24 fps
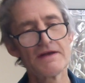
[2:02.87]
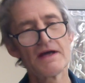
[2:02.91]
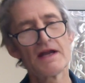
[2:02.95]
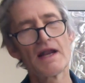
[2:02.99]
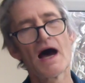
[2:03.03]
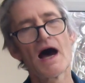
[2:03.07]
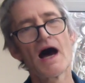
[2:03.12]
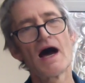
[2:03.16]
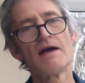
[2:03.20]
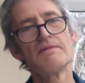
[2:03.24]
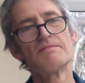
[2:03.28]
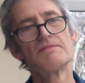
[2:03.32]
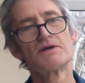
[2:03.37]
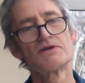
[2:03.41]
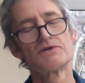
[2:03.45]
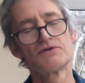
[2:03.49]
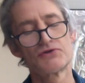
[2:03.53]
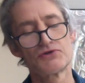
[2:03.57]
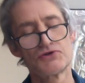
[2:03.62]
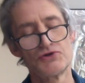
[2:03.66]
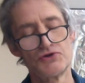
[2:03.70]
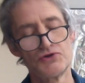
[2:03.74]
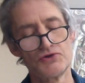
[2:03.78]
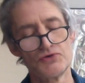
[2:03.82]
that I
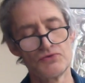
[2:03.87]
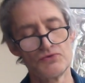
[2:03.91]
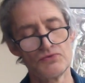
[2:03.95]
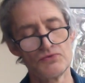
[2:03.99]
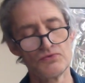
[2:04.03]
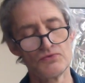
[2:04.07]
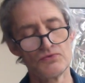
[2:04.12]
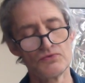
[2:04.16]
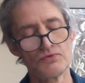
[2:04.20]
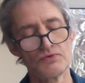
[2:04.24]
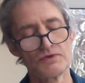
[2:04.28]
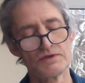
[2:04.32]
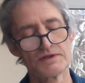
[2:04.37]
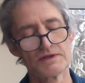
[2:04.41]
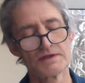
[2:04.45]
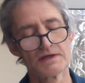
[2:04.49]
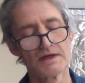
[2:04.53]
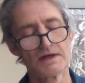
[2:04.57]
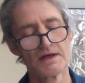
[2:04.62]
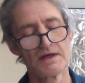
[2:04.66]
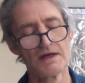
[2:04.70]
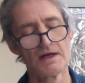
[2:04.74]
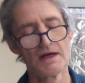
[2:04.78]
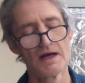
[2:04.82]
must choose
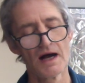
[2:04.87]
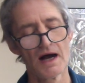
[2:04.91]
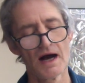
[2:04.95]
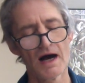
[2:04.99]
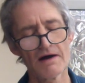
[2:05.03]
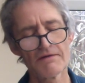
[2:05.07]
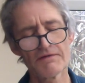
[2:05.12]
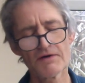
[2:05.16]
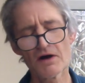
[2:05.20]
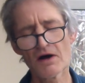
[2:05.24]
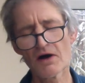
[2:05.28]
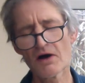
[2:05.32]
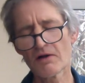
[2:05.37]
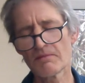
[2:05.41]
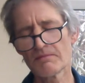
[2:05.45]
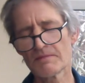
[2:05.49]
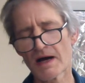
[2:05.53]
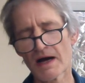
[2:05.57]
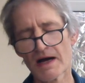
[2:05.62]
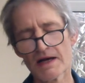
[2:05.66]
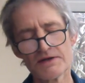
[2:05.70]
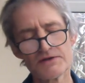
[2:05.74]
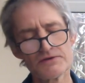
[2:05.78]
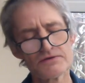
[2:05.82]
of all
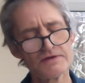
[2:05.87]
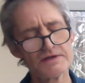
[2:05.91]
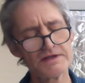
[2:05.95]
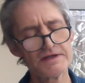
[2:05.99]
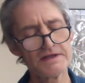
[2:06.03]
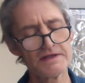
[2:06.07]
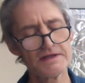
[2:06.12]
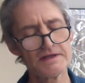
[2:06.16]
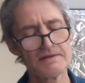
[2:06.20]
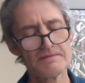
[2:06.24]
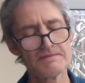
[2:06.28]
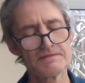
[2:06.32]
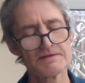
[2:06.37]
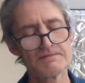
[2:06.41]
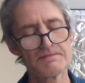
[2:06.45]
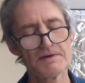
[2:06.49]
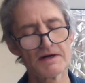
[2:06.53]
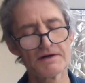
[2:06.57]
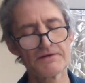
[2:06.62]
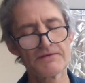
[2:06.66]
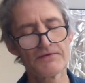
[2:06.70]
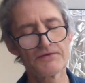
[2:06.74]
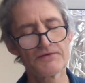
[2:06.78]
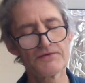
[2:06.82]
my dreams
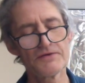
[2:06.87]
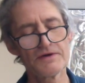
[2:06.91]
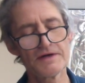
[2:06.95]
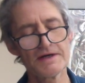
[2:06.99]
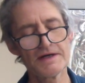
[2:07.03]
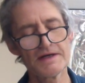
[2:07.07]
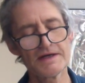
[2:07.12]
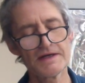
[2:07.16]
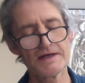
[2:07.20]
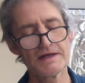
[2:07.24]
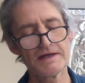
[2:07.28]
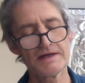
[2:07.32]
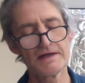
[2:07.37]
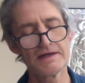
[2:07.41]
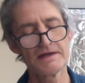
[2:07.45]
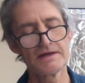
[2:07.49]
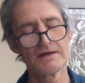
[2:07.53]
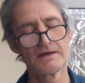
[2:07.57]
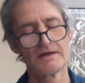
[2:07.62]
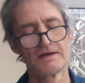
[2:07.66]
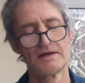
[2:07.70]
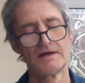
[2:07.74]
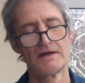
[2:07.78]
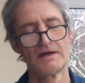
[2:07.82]
but three.
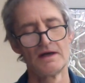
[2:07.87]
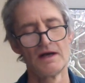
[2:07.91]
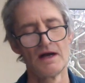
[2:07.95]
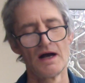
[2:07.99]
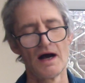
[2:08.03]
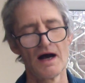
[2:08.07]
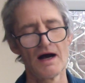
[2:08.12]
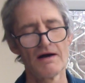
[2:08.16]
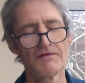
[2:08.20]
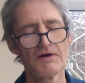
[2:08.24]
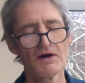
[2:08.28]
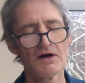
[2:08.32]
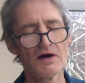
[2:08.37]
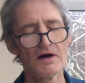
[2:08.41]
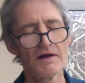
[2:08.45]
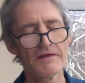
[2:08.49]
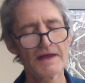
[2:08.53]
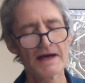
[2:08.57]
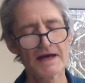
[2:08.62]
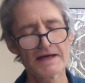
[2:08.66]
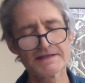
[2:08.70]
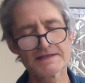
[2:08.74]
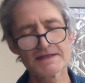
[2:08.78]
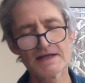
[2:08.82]
Of all
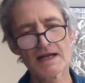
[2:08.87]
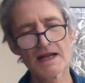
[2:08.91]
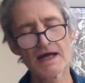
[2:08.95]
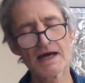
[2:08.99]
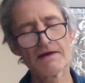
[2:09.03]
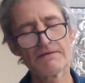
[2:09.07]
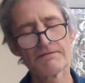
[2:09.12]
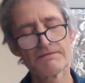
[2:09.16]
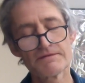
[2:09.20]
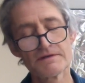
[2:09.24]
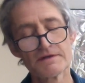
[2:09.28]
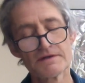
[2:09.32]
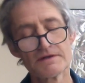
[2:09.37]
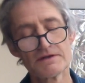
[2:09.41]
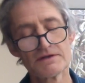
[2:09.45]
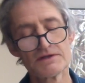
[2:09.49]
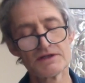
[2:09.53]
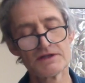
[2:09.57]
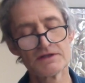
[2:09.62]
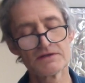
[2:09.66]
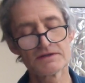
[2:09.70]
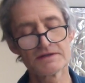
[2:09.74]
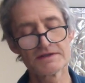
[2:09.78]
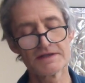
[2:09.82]
that's left,
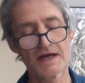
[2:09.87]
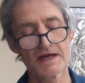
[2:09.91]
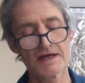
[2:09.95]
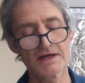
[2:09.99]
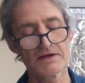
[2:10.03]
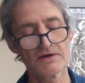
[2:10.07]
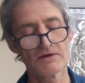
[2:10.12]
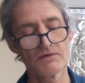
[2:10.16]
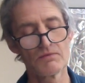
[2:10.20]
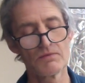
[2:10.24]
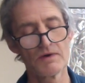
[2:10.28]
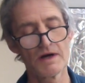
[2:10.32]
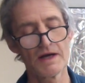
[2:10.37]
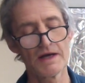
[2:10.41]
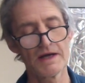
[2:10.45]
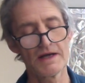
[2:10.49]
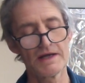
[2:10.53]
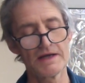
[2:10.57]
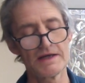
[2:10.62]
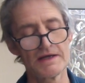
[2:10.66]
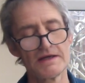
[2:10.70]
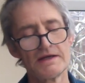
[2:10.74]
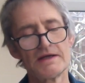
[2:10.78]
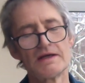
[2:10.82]
she'll take
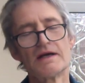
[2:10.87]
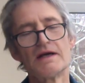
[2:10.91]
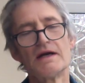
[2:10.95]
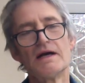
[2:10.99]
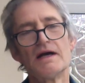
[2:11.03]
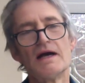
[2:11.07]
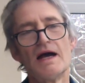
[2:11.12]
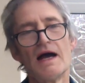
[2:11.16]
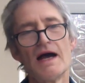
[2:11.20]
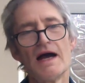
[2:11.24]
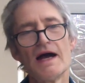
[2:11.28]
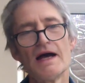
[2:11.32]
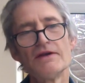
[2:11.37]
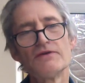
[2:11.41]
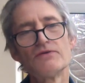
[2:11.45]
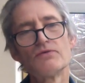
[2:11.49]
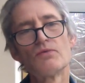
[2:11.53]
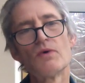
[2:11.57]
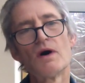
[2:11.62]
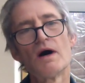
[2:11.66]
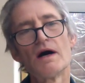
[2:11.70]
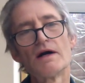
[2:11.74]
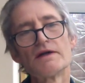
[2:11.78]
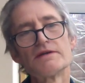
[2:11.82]
away, and
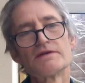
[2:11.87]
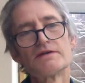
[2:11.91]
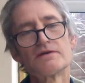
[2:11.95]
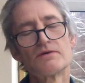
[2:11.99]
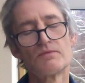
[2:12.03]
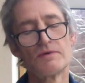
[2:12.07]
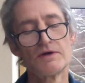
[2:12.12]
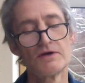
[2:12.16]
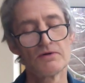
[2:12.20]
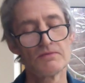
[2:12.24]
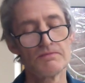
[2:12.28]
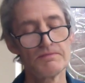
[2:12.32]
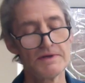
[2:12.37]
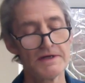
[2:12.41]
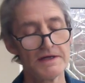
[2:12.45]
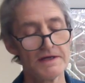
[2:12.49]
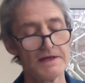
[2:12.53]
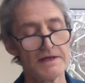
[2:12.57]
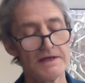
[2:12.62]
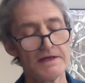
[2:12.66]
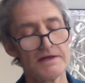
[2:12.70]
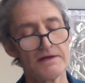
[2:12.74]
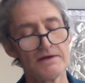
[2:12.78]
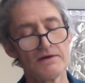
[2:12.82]
what will
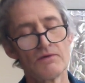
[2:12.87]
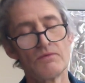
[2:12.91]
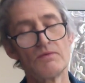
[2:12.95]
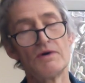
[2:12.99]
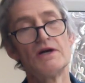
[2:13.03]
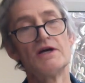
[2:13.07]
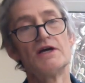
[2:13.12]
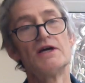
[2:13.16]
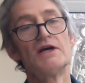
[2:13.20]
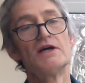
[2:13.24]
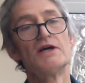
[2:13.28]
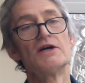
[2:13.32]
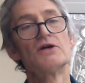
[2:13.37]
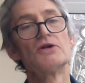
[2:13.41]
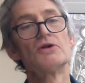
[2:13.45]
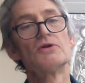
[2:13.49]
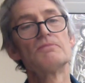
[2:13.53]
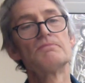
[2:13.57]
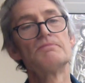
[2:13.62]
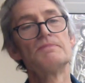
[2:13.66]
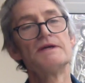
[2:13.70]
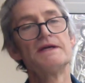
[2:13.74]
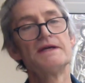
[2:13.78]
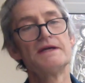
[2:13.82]
be, will
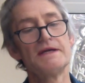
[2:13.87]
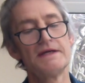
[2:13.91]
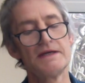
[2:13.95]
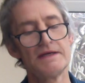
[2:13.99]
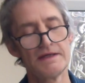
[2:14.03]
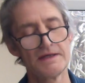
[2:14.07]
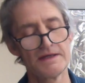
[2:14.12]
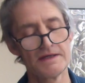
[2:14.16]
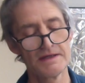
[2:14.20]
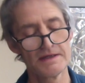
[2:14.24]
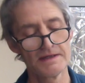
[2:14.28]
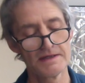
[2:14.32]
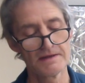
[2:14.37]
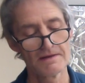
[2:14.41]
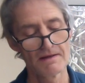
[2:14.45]
be.